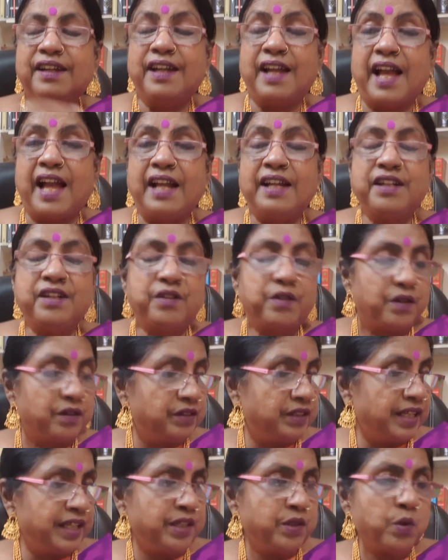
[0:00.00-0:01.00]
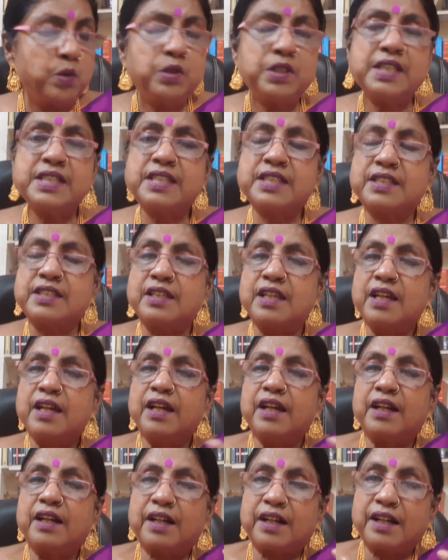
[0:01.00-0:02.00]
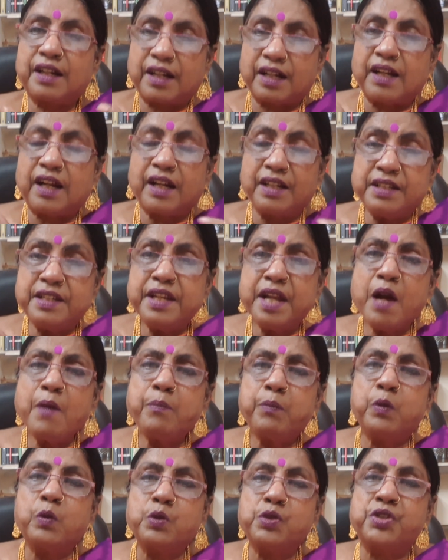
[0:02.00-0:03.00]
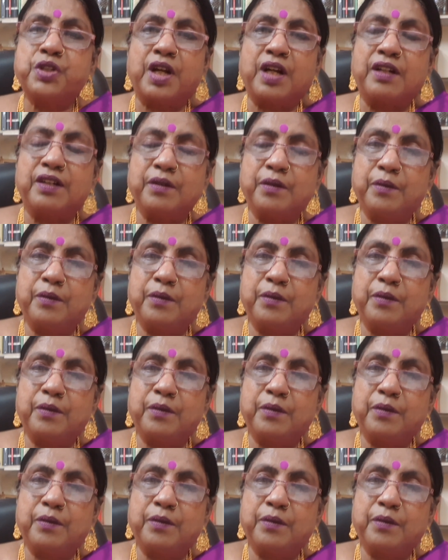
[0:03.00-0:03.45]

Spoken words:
And they do this Kanya Puja